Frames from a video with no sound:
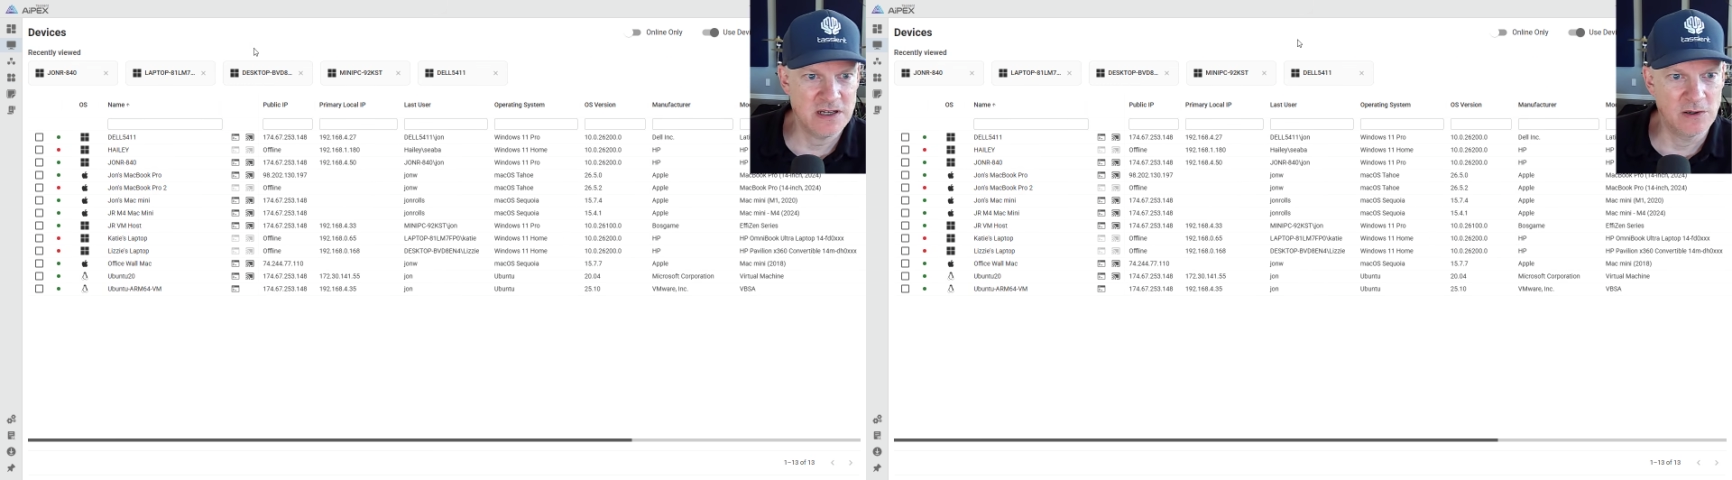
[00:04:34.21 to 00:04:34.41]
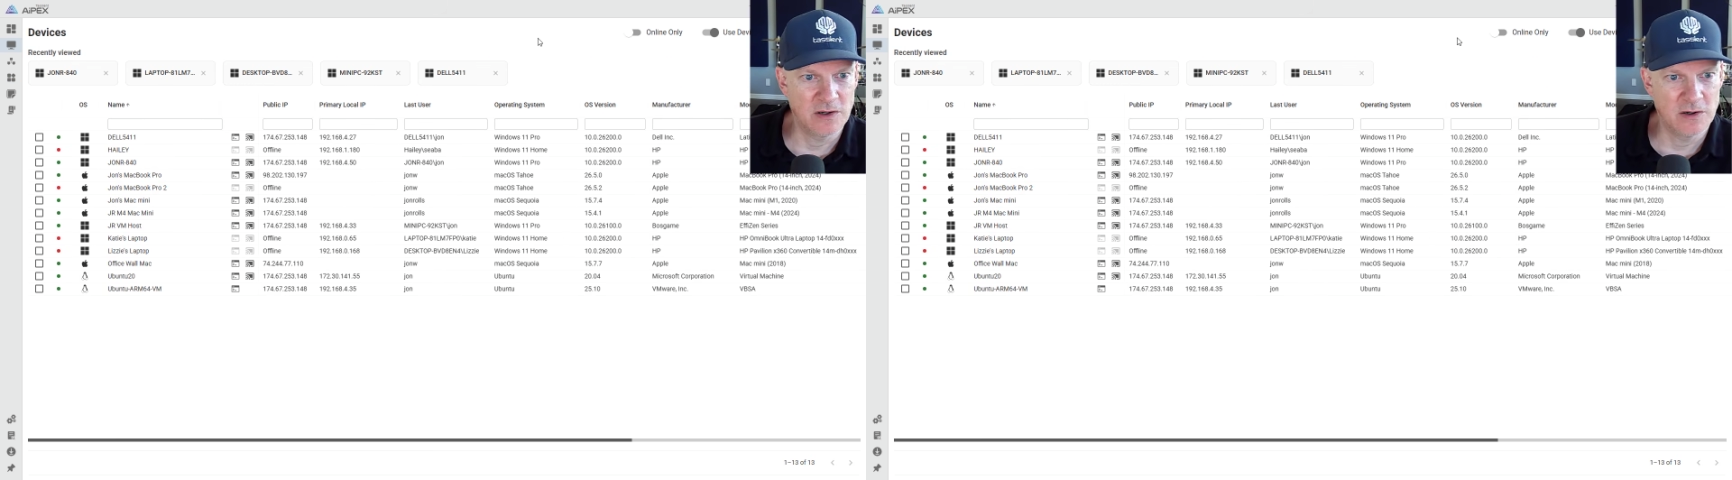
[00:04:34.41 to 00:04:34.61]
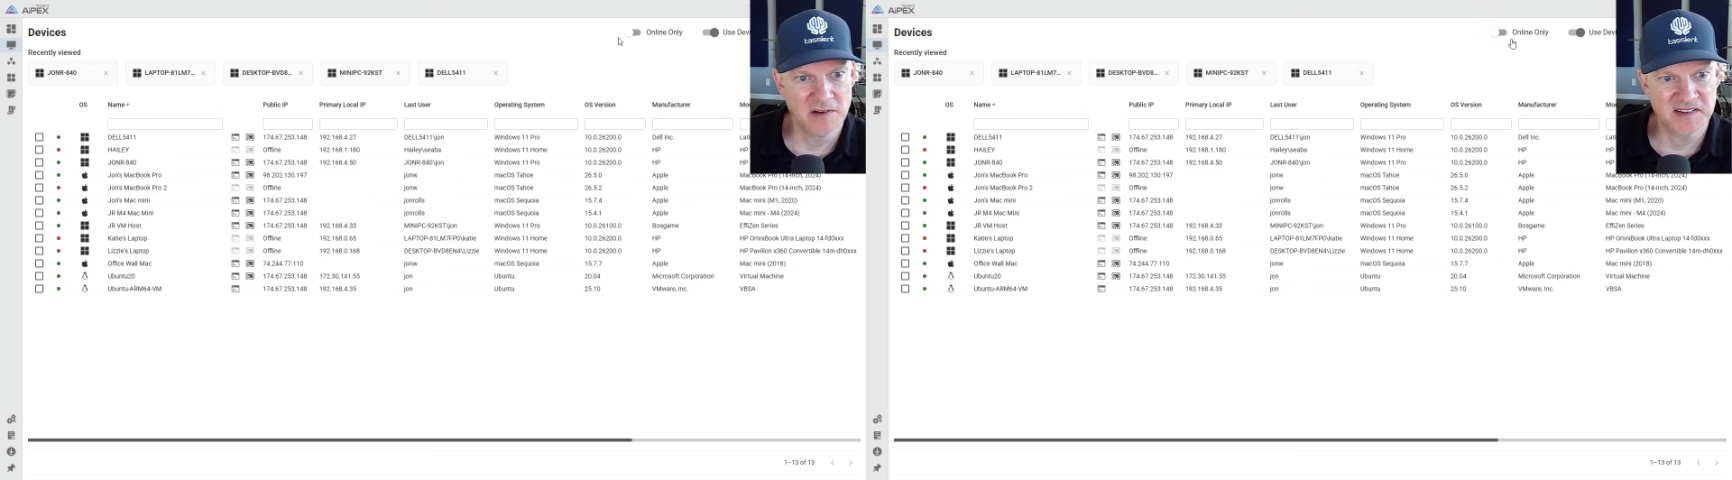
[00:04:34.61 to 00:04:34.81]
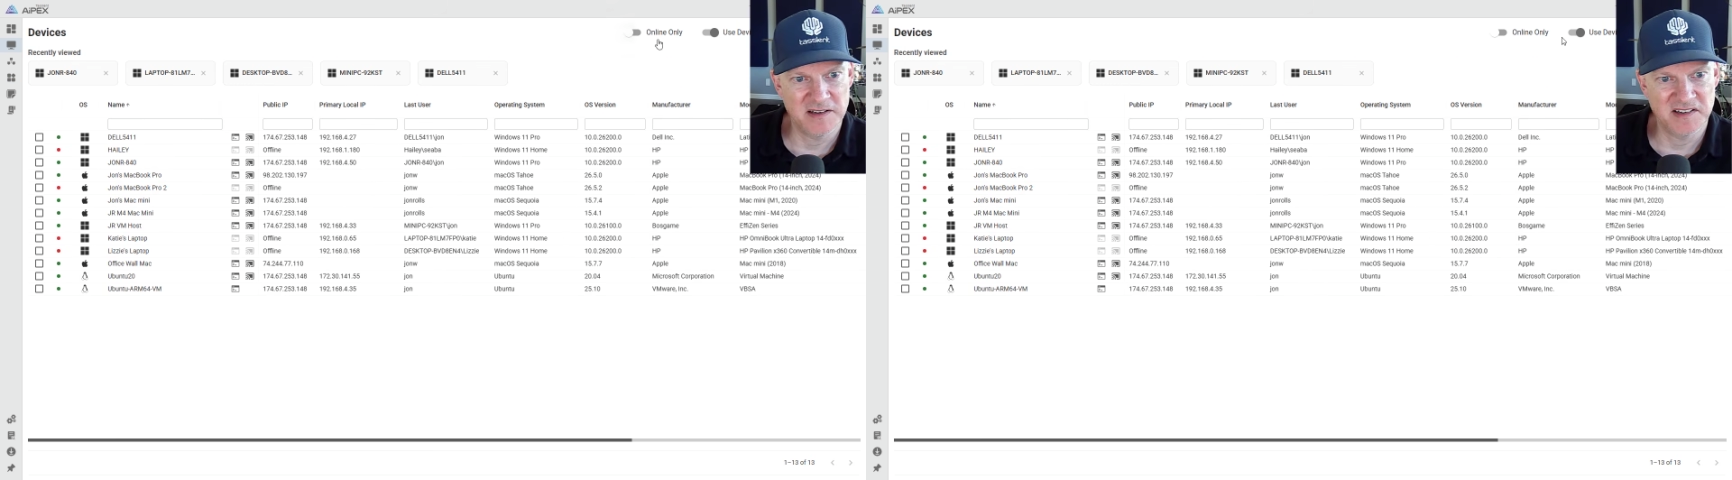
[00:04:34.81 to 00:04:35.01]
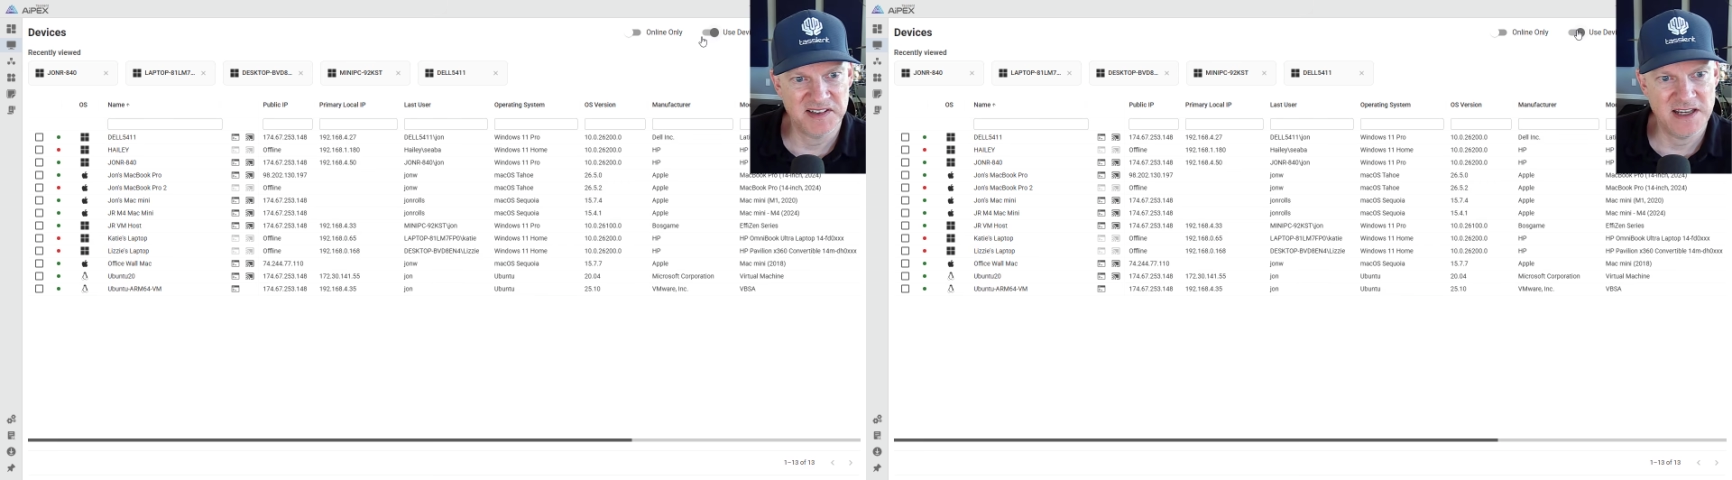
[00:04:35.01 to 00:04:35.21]
you'll
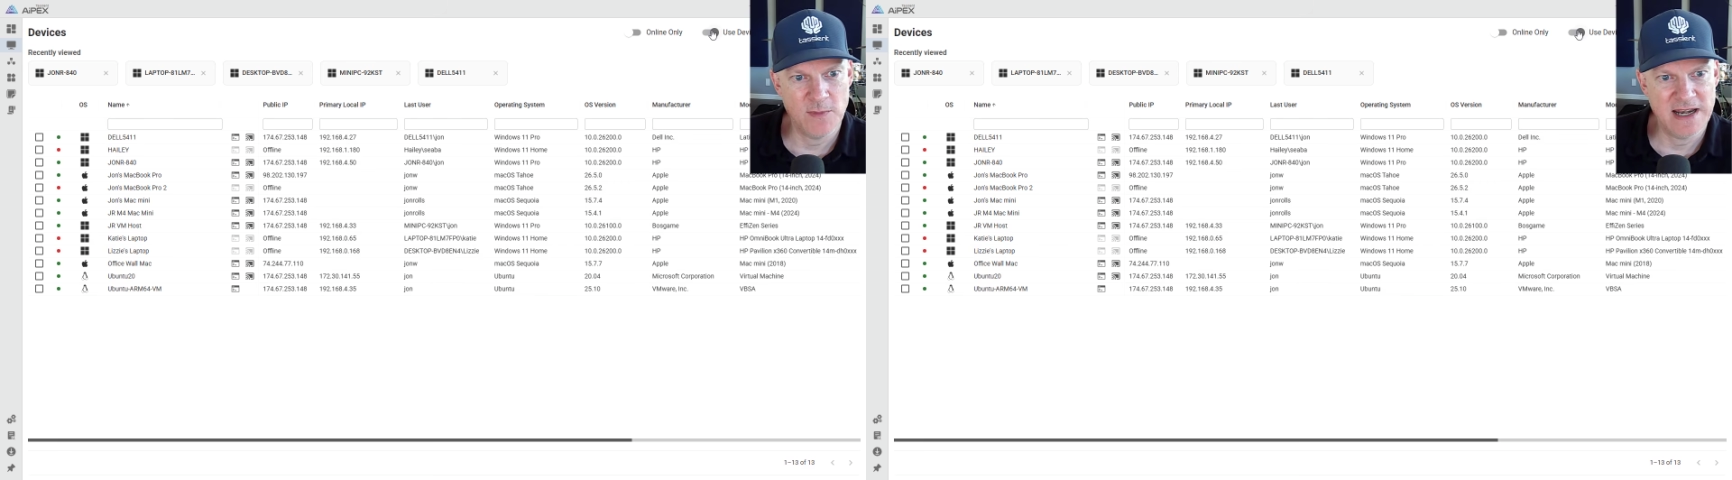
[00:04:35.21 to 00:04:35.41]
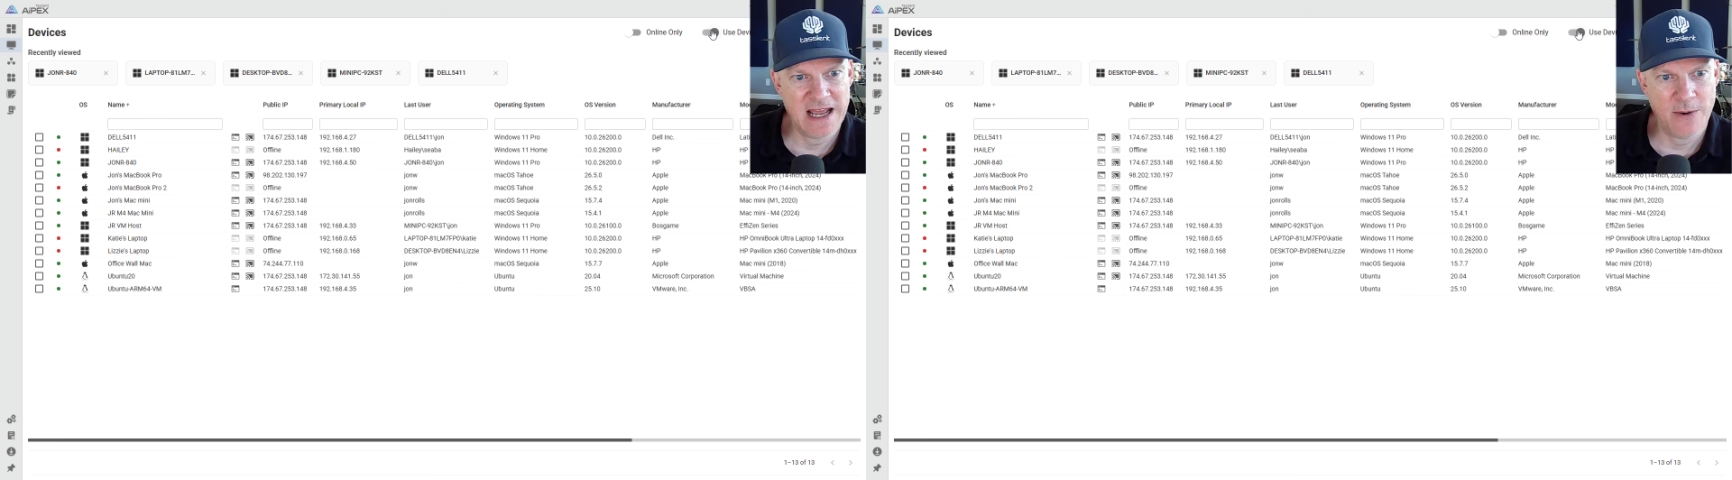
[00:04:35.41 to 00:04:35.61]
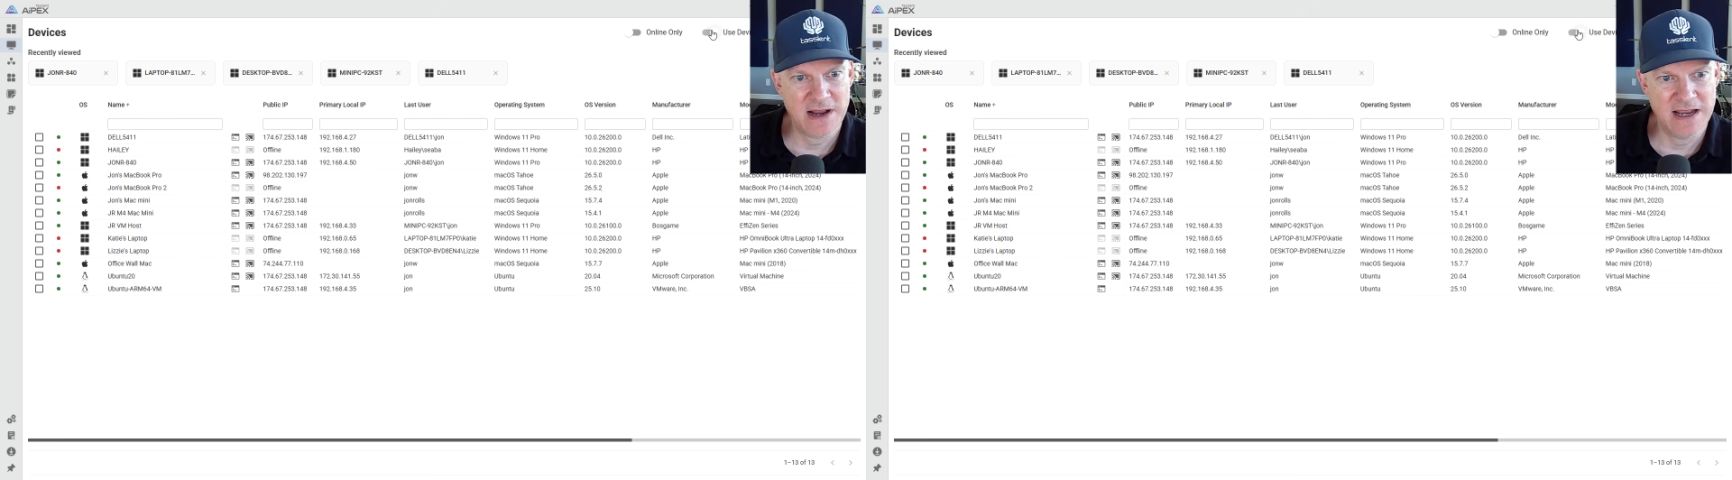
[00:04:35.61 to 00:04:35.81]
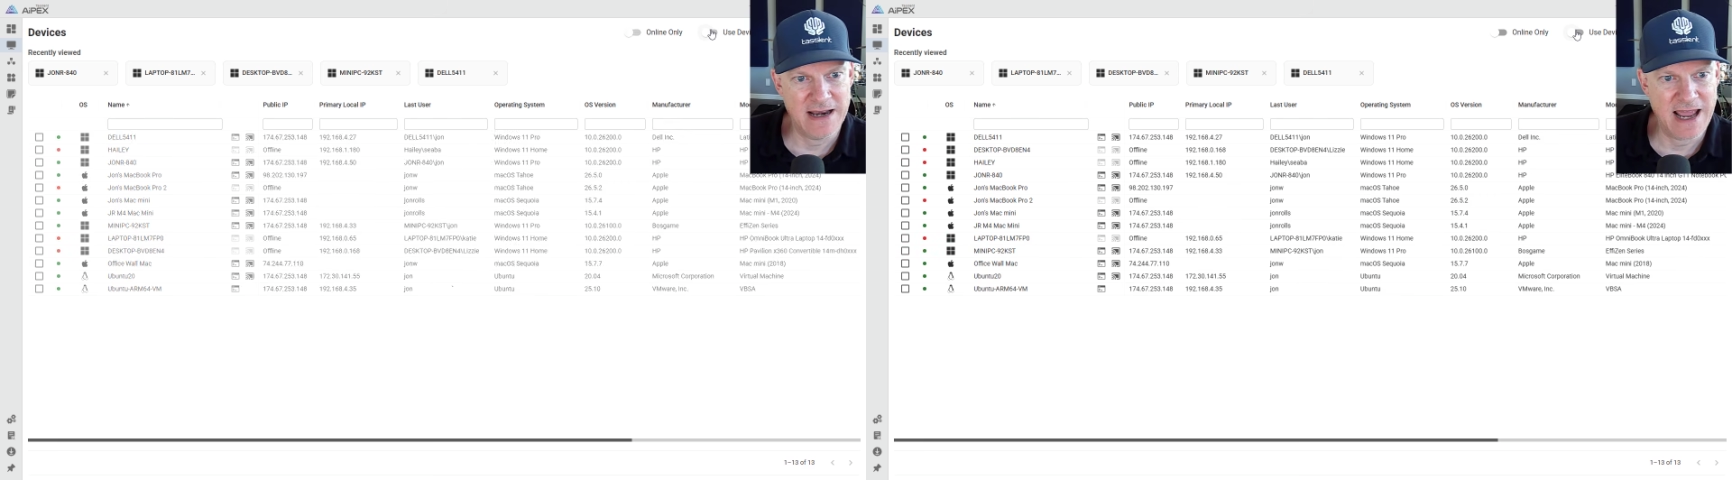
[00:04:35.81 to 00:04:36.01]
also see we now can